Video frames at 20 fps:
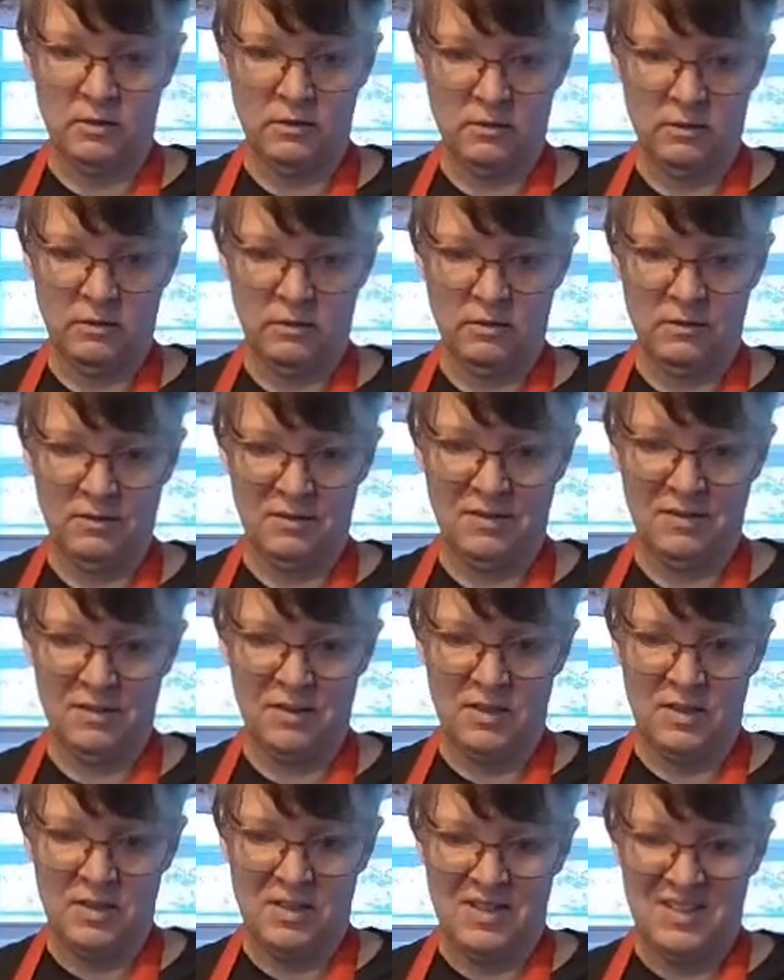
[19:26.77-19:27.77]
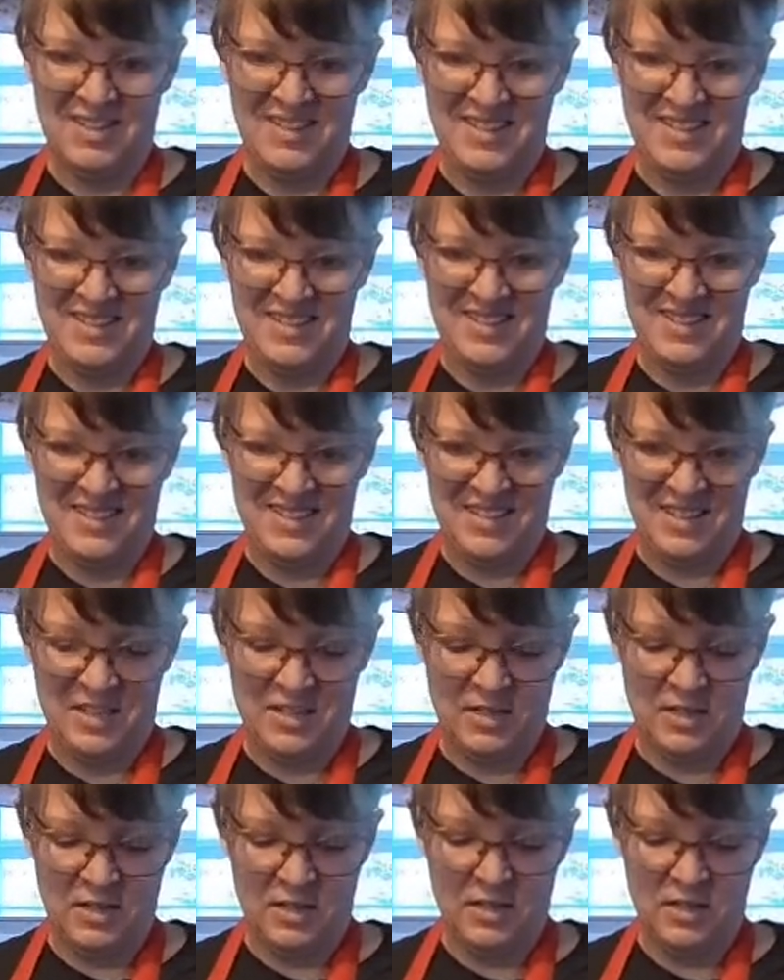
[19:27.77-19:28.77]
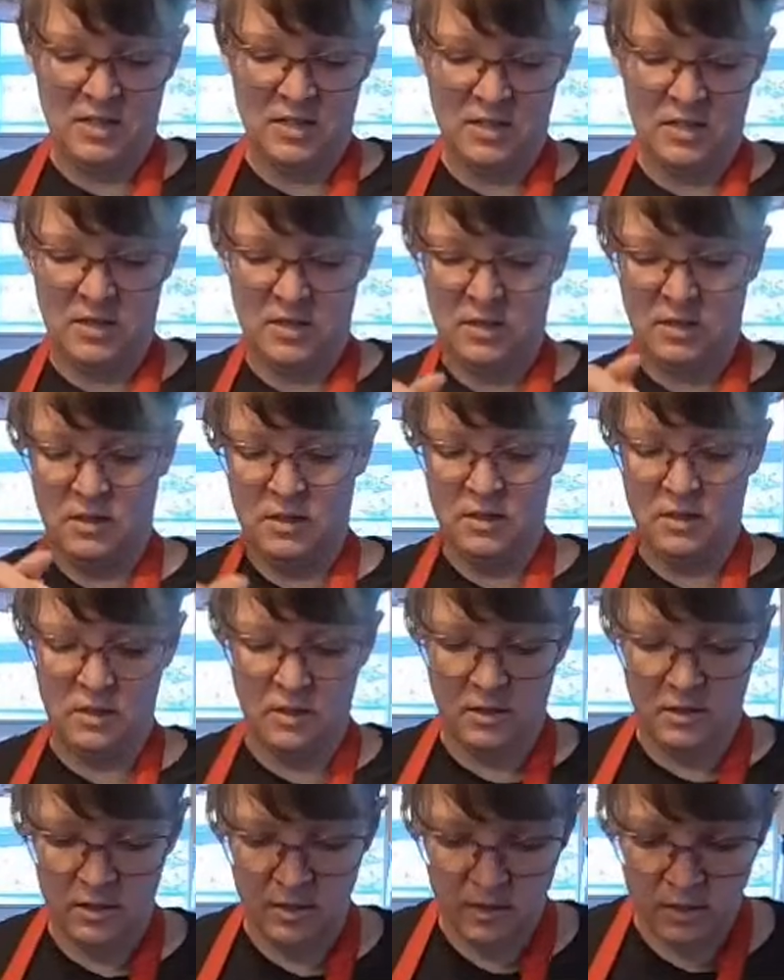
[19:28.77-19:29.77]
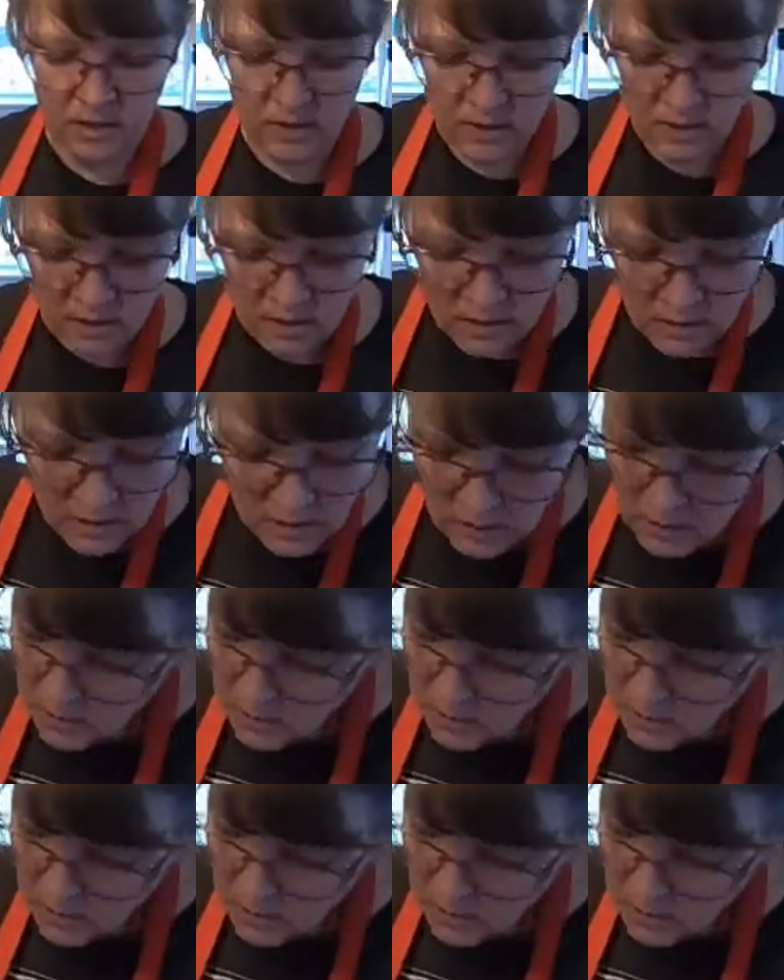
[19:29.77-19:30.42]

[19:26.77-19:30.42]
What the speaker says: Nothing is said.